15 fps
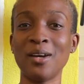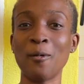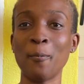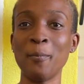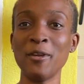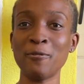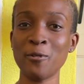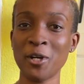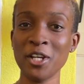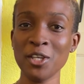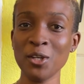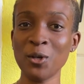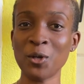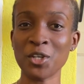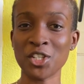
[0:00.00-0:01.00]
before you
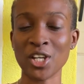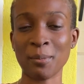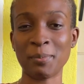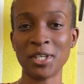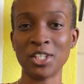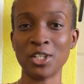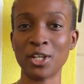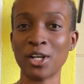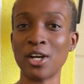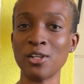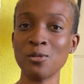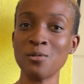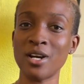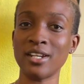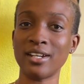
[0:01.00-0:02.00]
go shopping, you're gonna
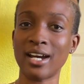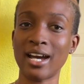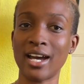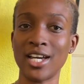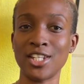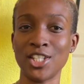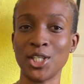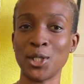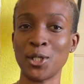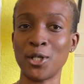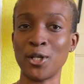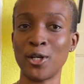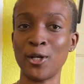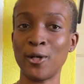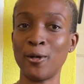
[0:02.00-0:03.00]
want to add
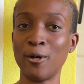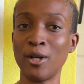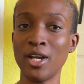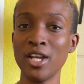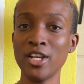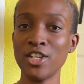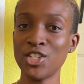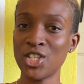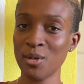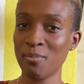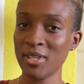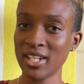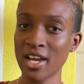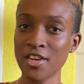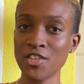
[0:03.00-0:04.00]
your
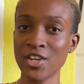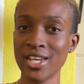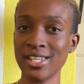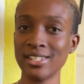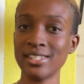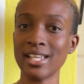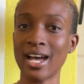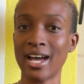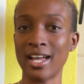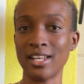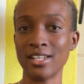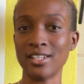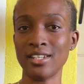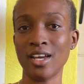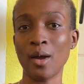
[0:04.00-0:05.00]
shipping address
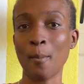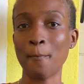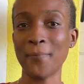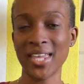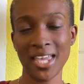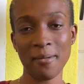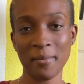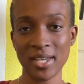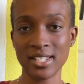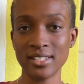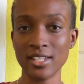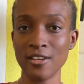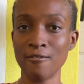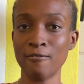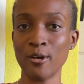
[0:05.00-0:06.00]
and payment
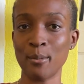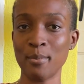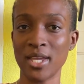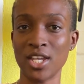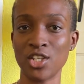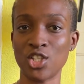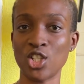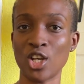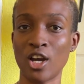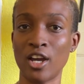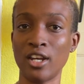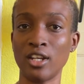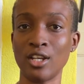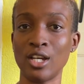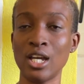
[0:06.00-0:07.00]

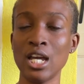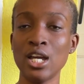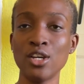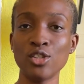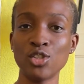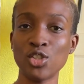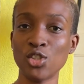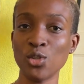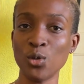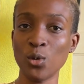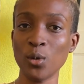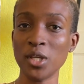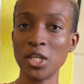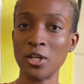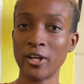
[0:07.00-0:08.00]
information
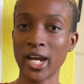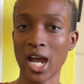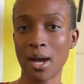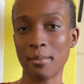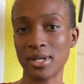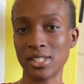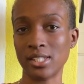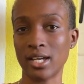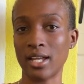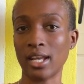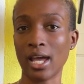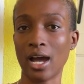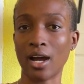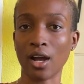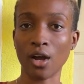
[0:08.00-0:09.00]
to your Amazon
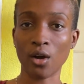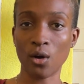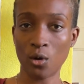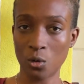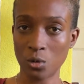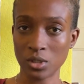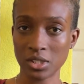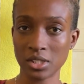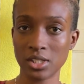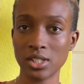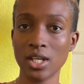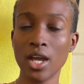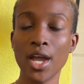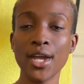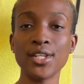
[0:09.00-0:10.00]
account.
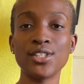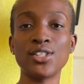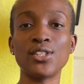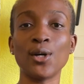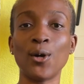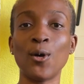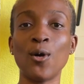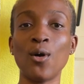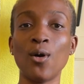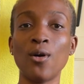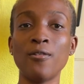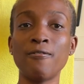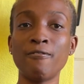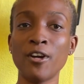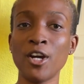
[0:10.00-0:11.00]
So
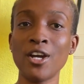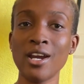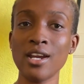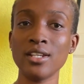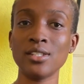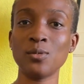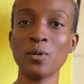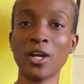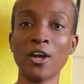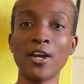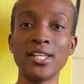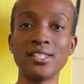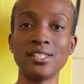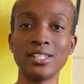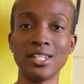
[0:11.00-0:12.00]
first we're
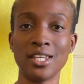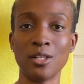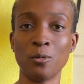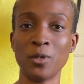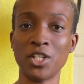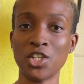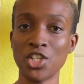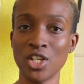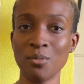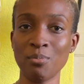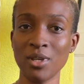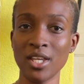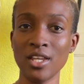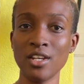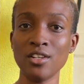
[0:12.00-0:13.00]
going to deal with
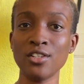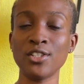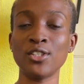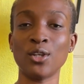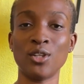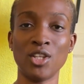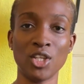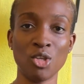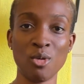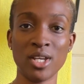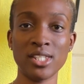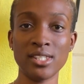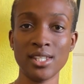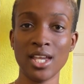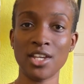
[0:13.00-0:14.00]
shipping. So the
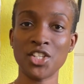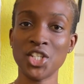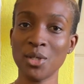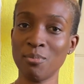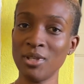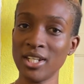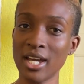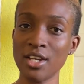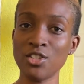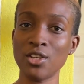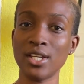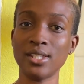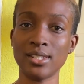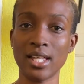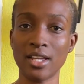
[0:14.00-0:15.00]
USA shipping
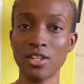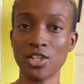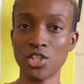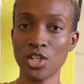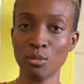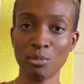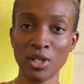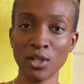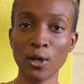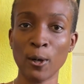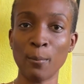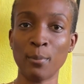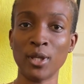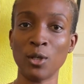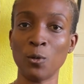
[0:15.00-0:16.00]
address that the shipping
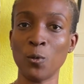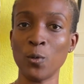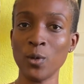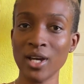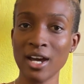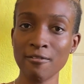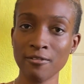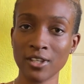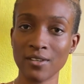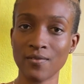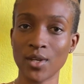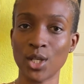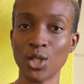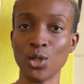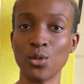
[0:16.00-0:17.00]
company would have
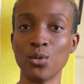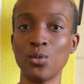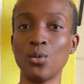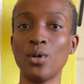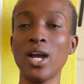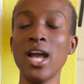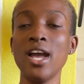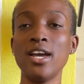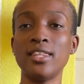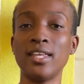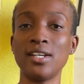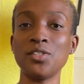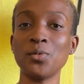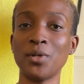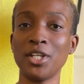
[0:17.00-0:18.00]
given you,
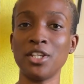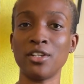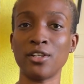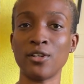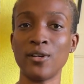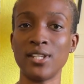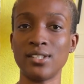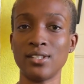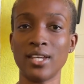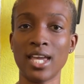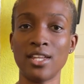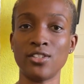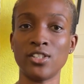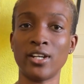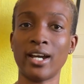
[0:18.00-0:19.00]
that's what you're going to
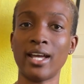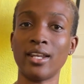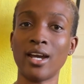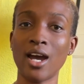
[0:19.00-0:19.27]
enter on